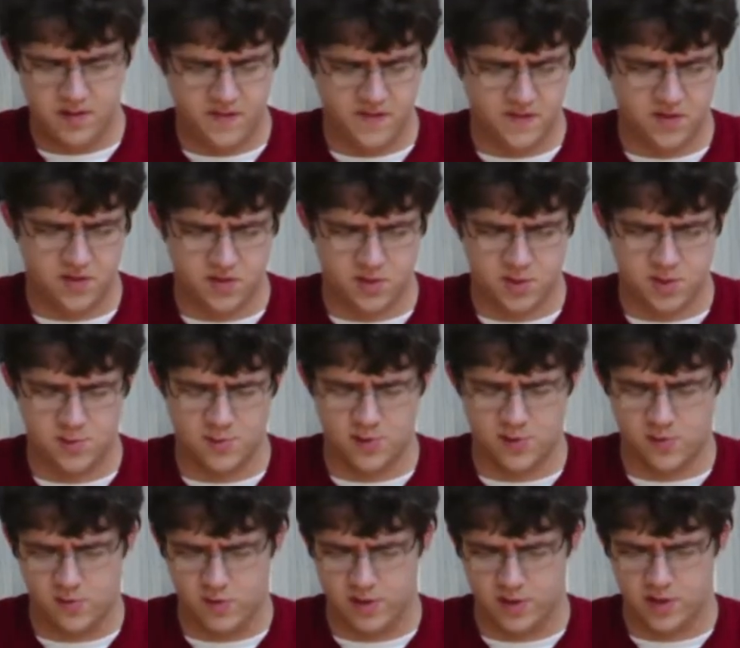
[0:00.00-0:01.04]
even though it doesn't
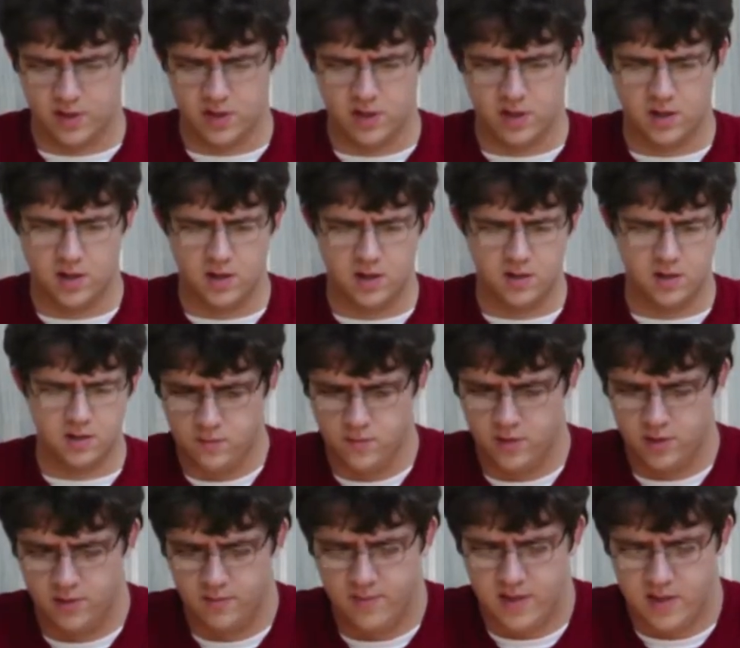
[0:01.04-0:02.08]
really work at all.
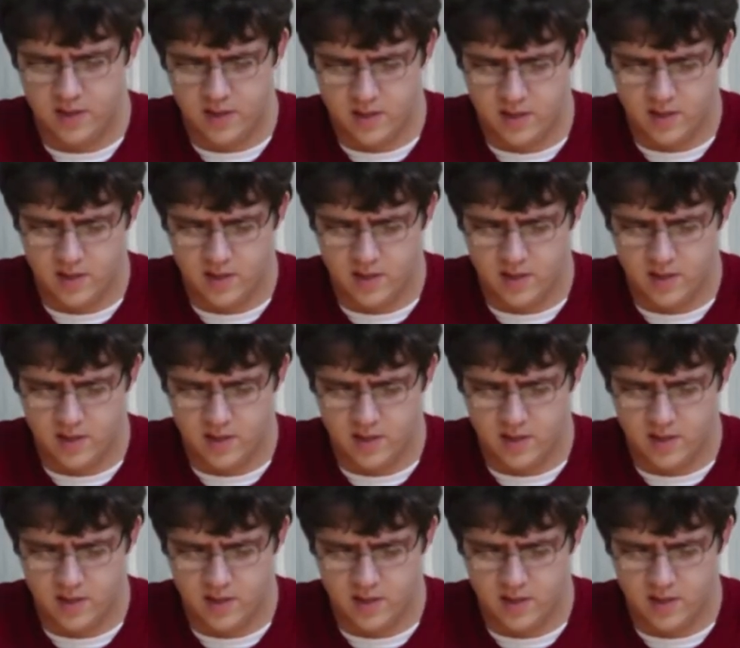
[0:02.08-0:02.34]
We can make